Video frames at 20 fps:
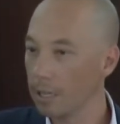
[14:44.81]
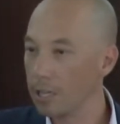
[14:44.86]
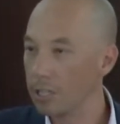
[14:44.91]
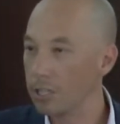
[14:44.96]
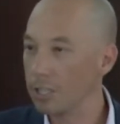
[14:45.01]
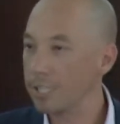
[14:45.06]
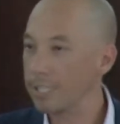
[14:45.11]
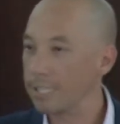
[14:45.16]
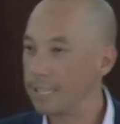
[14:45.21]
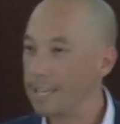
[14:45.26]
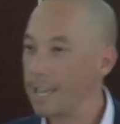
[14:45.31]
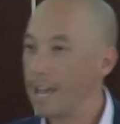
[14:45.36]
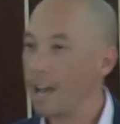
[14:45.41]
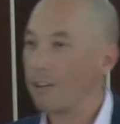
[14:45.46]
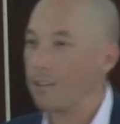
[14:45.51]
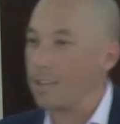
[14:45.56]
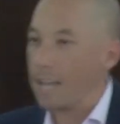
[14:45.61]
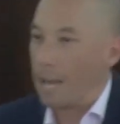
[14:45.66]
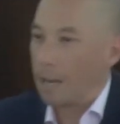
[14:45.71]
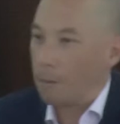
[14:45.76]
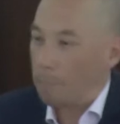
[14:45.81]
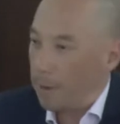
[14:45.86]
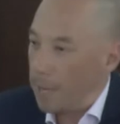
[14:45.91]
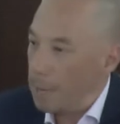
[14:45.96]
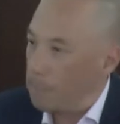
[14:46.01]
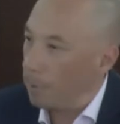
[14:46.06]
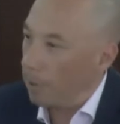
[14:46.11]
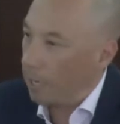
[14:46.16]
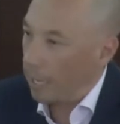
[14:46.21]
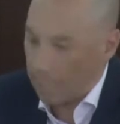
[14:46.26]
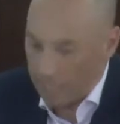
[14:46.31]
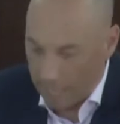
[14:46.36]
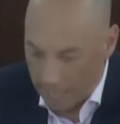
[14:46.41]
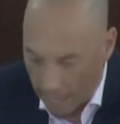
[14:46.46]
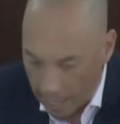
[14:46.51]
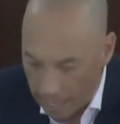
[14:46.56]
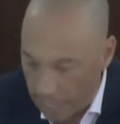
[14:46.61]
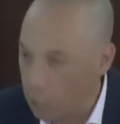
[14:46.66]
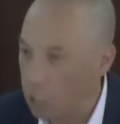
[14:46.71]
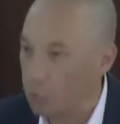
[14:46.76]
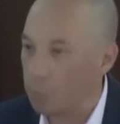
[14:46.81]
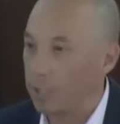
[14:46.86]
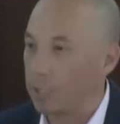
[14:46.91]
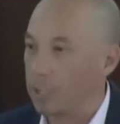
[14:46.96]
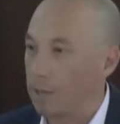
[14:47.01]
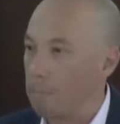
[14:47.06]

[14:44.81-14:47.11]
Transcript: To see our young people engage with